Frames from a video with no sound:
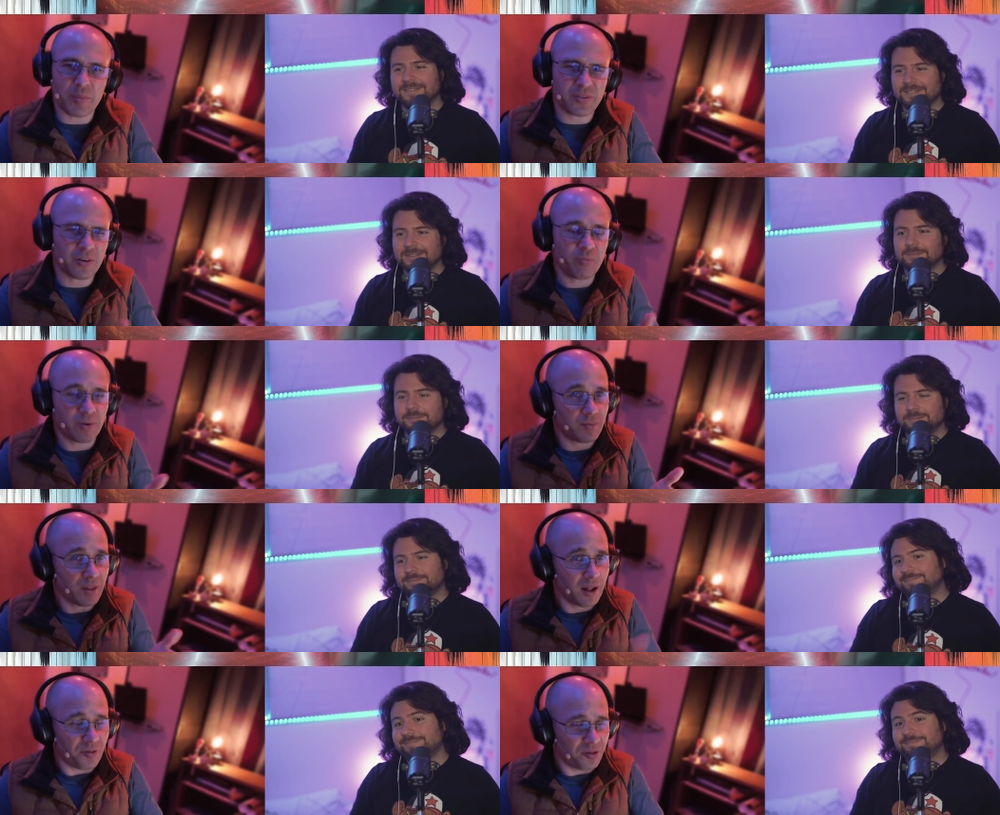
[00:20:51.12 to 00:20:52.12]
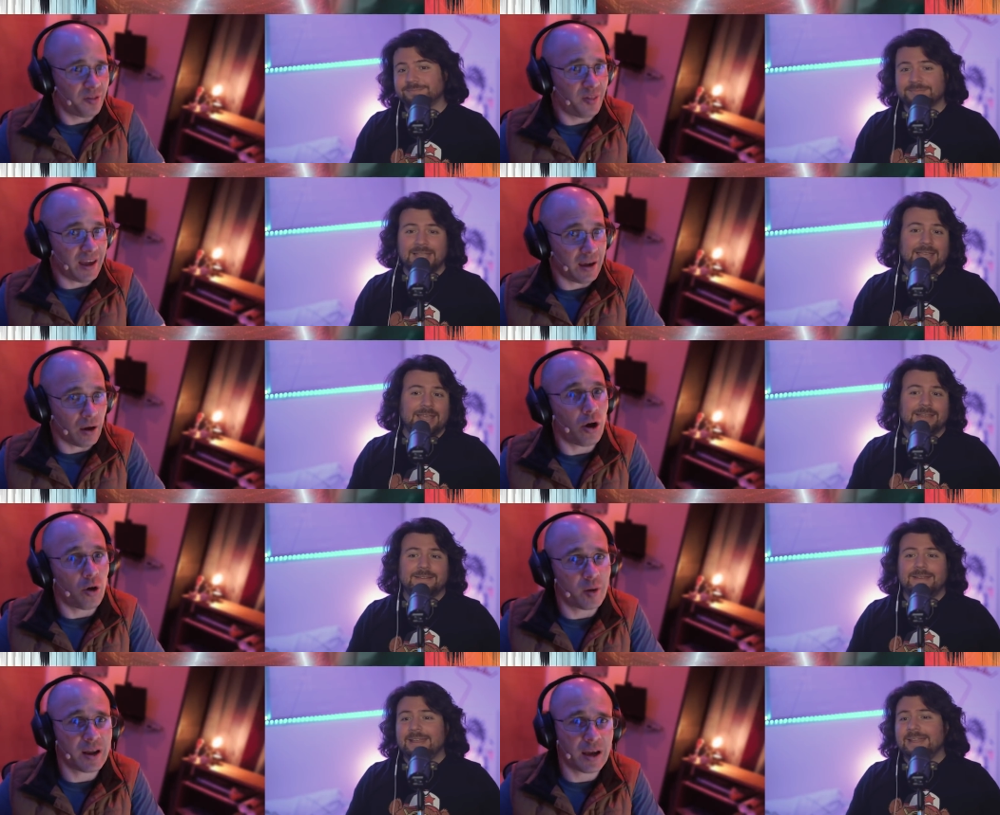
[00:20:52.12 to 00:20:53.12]
Speaker 1: the episode. But they
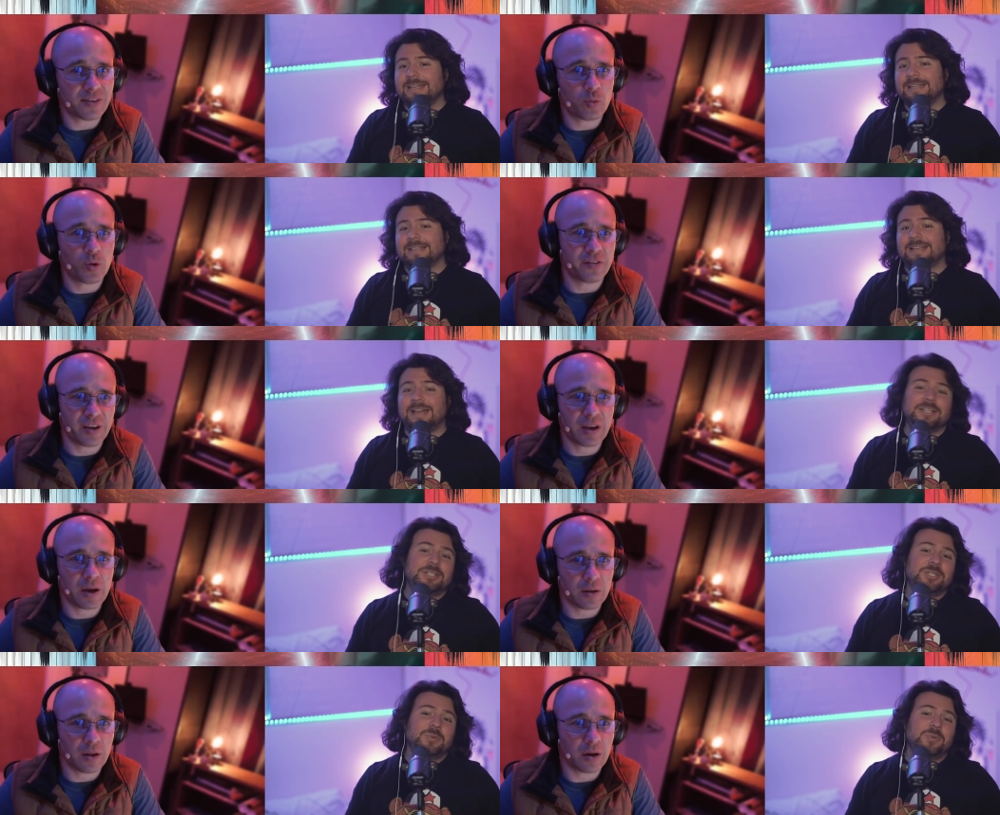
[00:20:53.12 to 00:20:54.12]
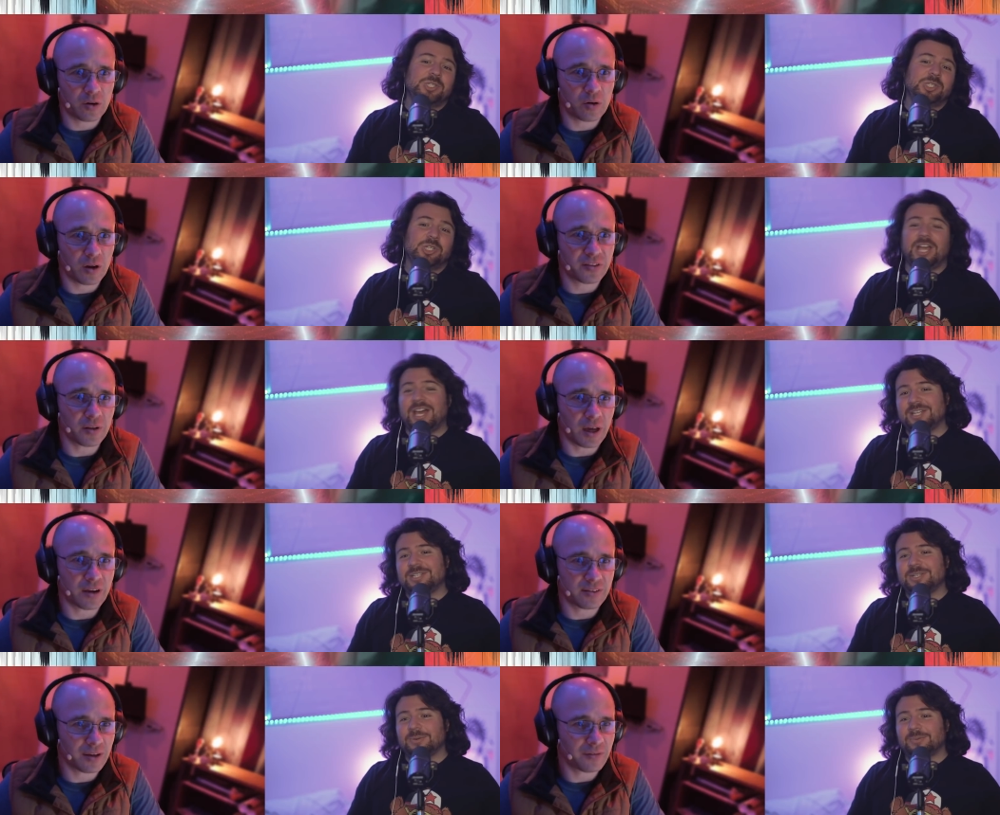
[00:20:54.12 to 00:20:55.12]
already, as it was, gotta they got do what you
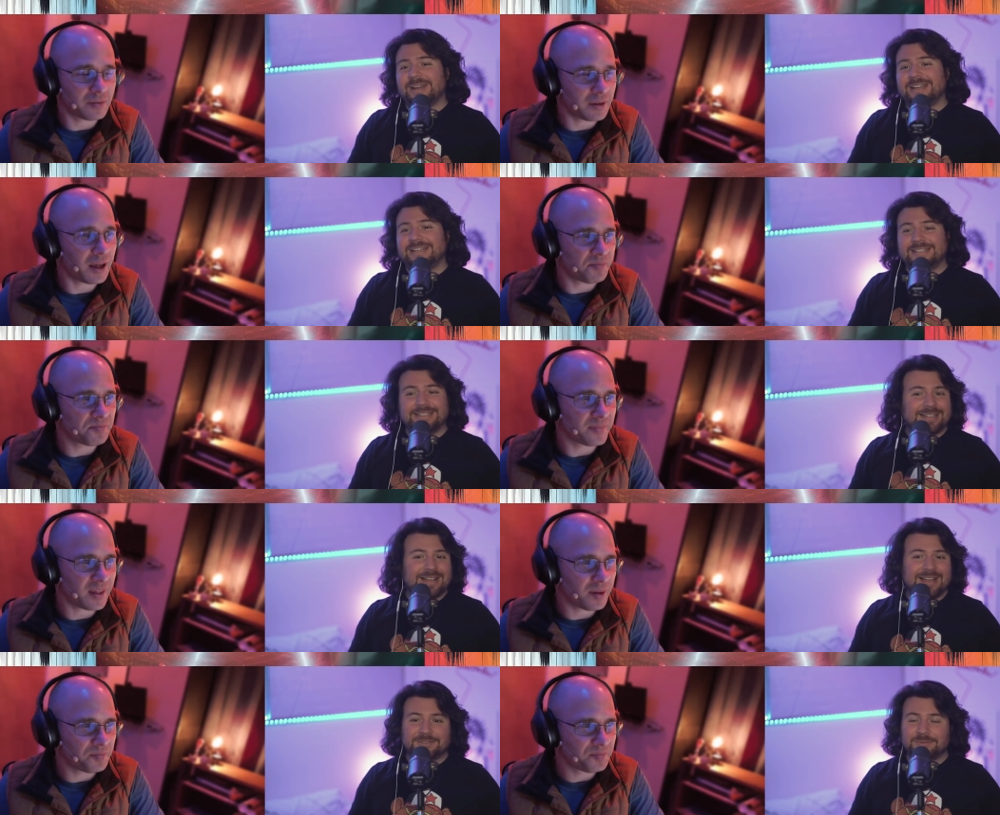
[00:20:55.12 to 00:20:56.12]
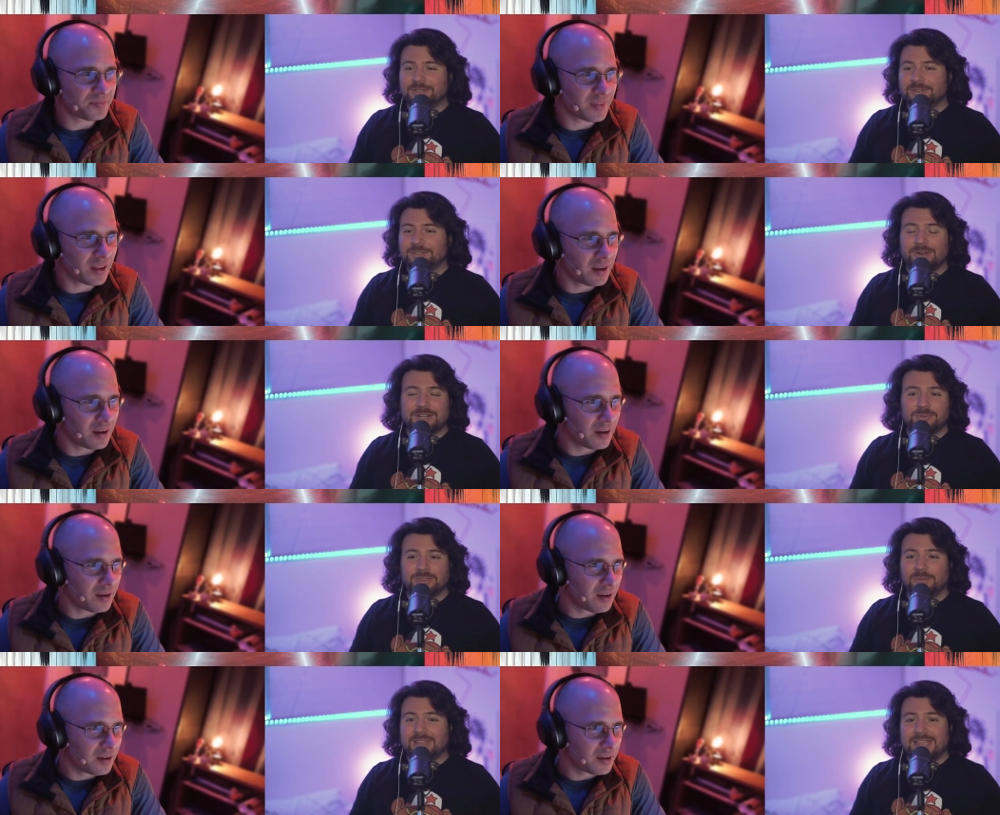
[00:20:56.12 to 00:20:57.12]
gotta do, stuff, right? Yeah.
Speaker 2: Gosh, when you're
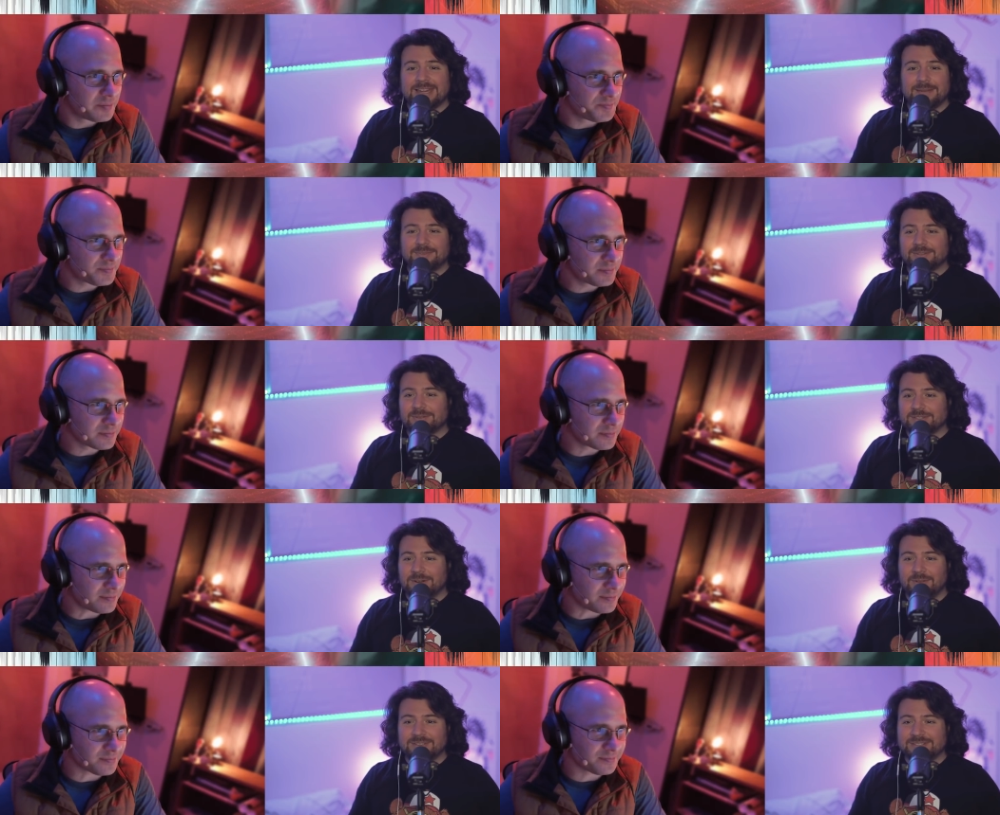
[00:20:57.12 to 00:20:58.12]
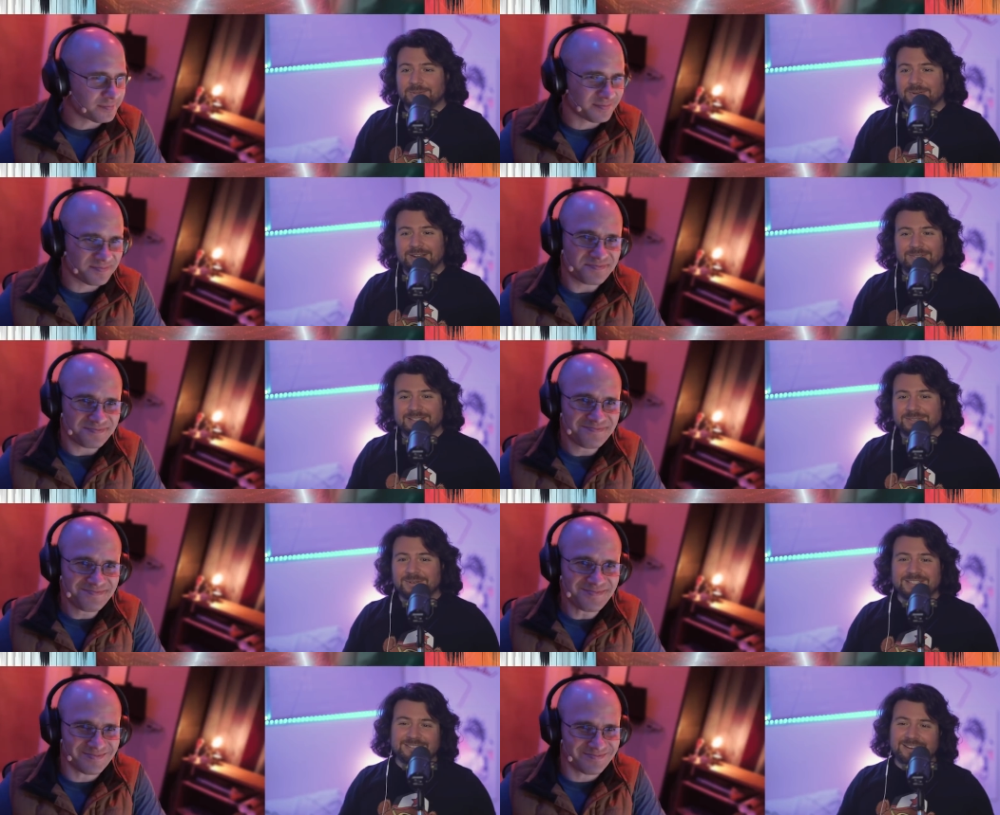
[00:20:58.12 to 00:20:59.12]
crunched with only eight episodes and all this all
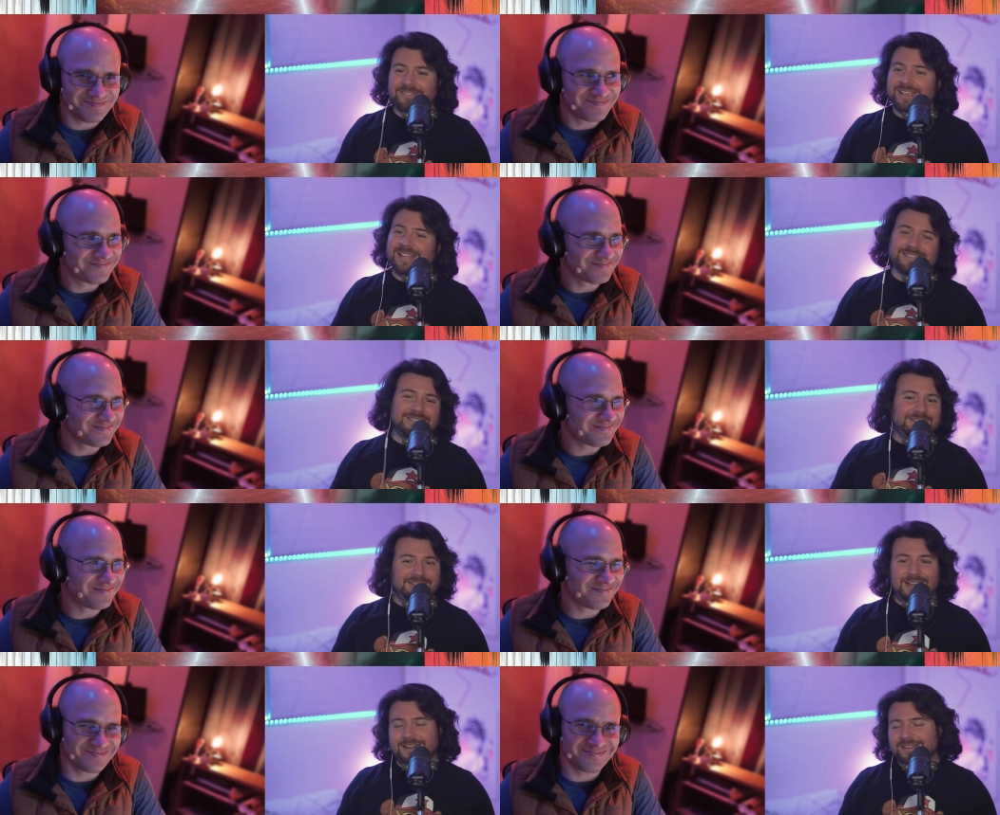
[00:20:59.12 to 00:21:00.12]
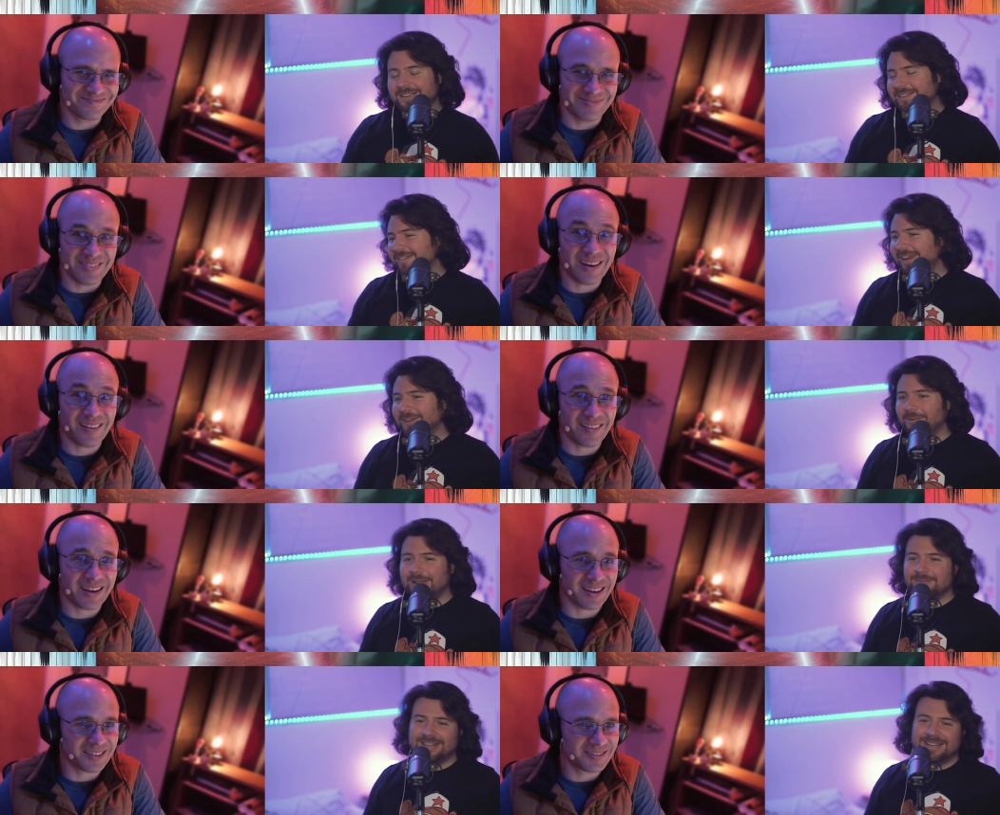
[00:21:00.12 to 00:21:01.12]
these questions you have to answer, you got you got to oh,
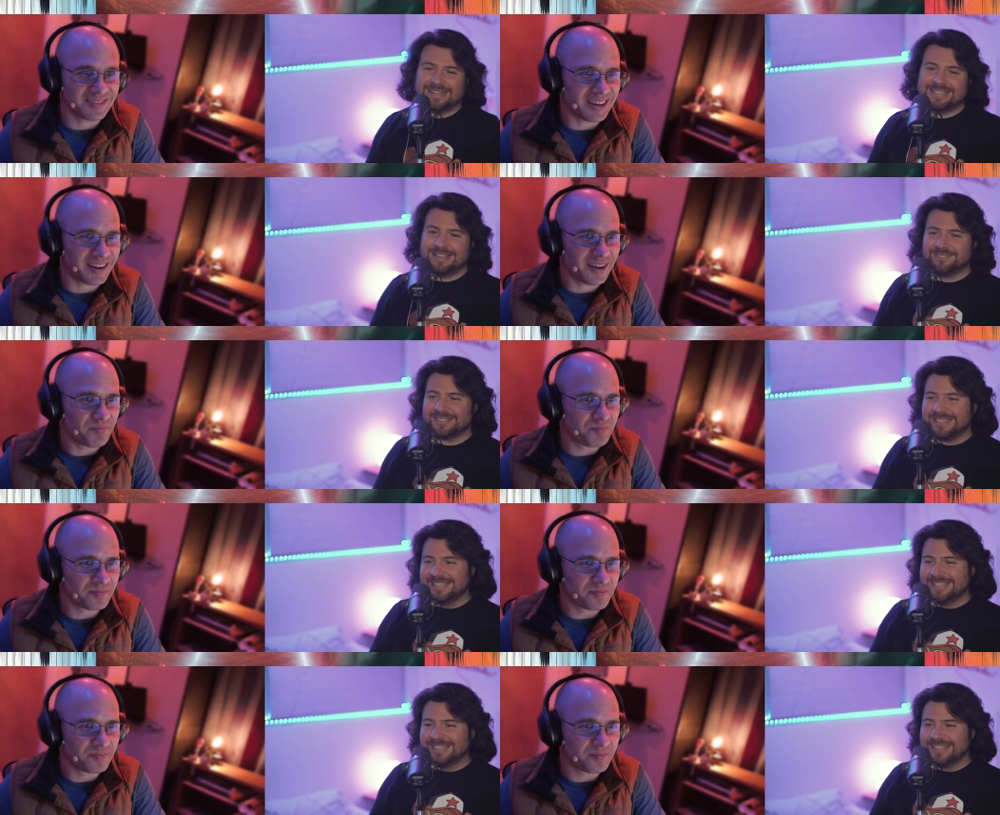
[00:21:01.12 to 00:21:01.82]
cram yeah. it in at times